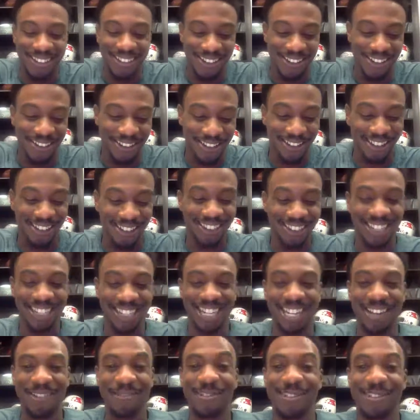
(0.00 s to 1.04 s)
Okay, yeah,
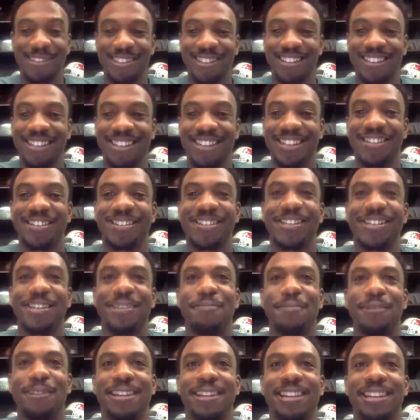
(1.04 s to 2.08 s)
that was a
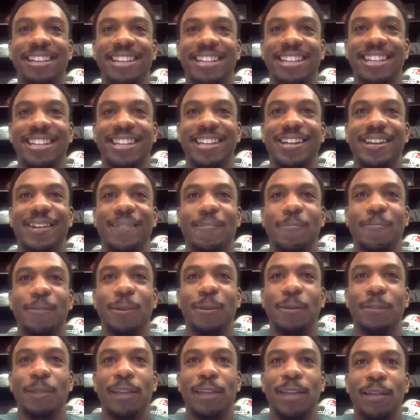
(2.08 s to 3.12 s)
good play.
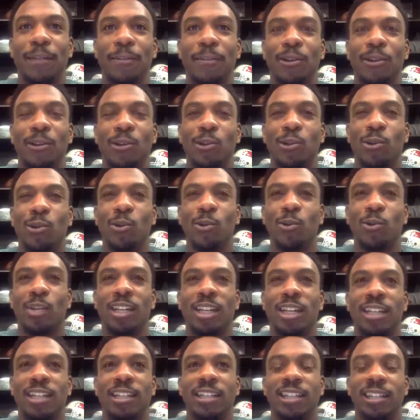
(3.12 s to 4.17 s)
We were playing Purdue
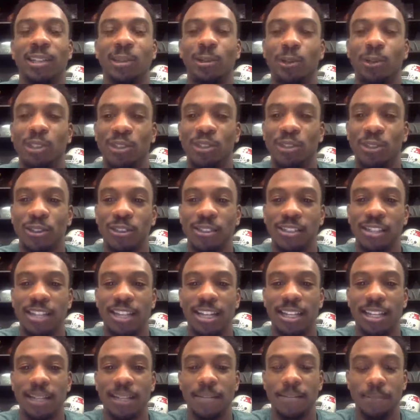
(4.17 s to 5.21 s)
at Lucas Oil
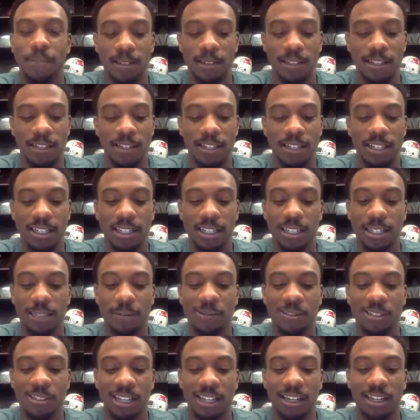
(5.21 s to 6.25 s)
Stadium.
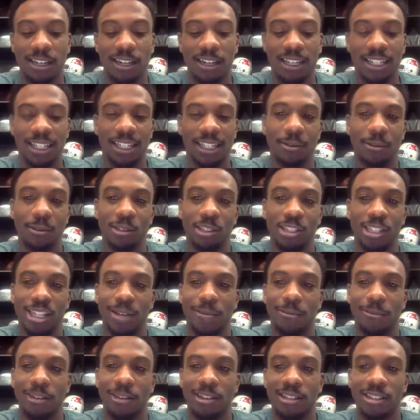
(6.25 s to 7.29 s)
It was like our annual
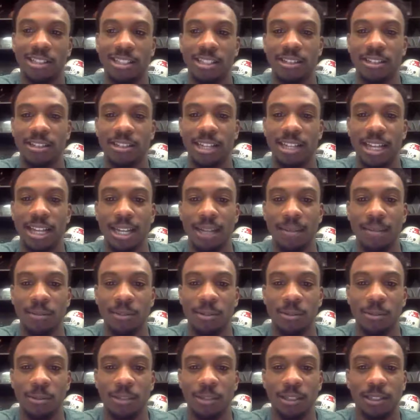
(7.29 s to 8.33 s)
Shamrock Series game,
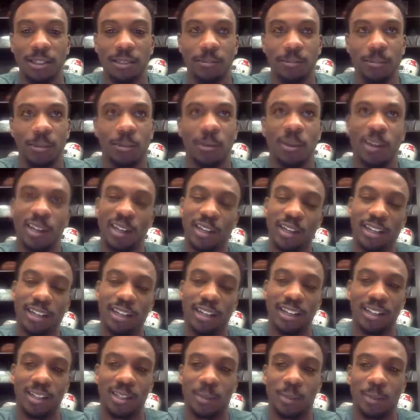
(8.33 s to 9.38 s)
so we were wearing like
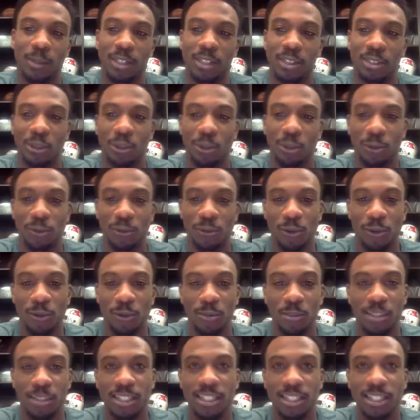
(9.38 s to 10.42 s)
our special
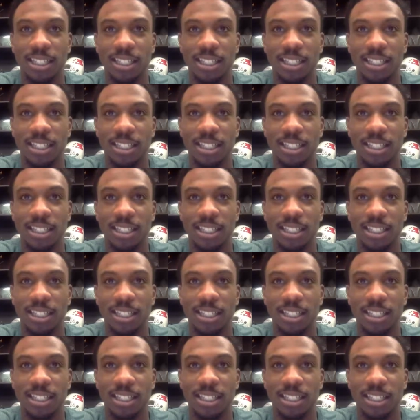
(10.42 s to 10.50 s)
uniforms.